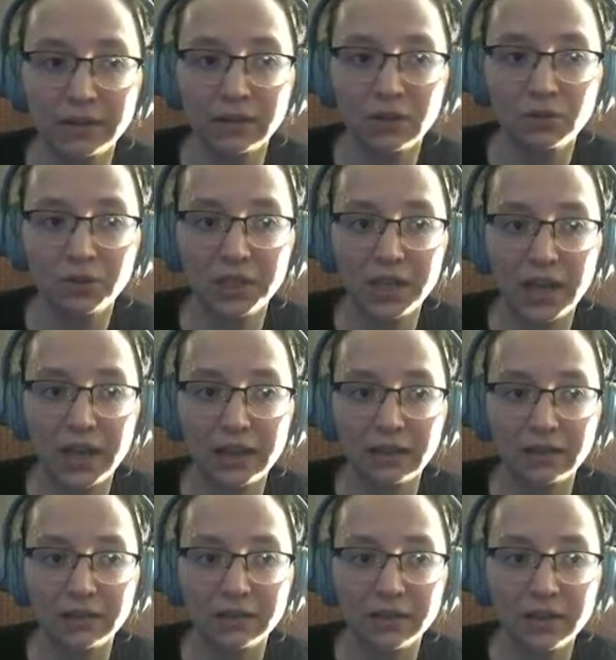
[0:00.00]
lonely
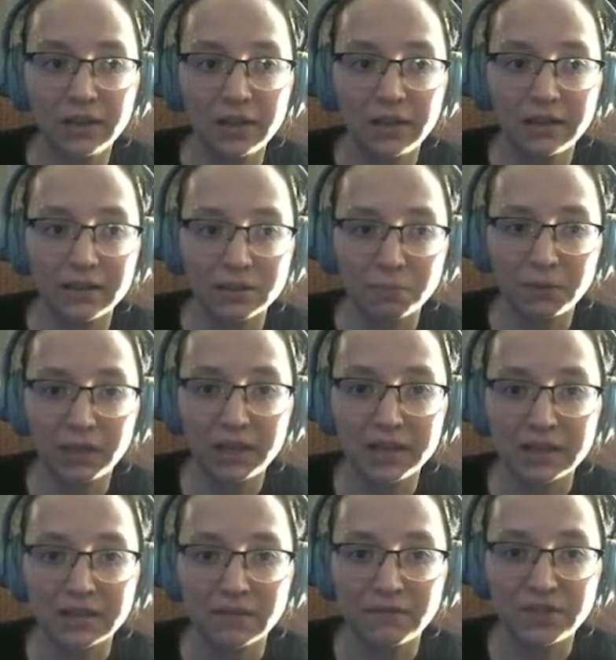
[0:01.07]
island. This
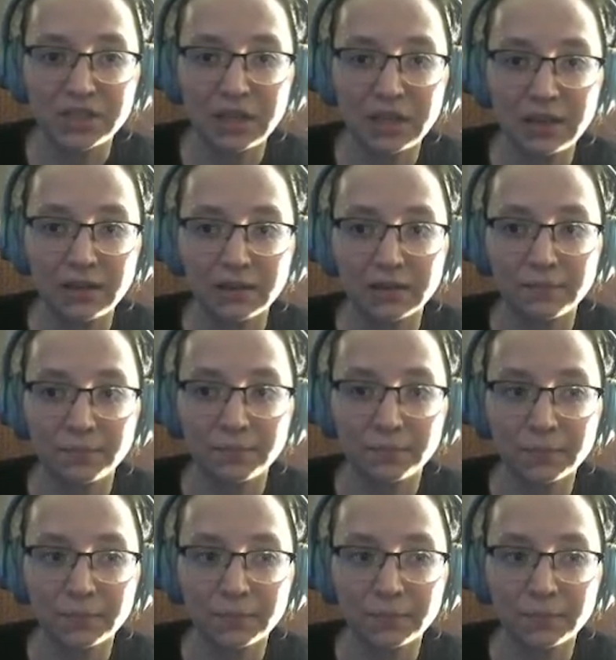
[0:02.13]
place of sin.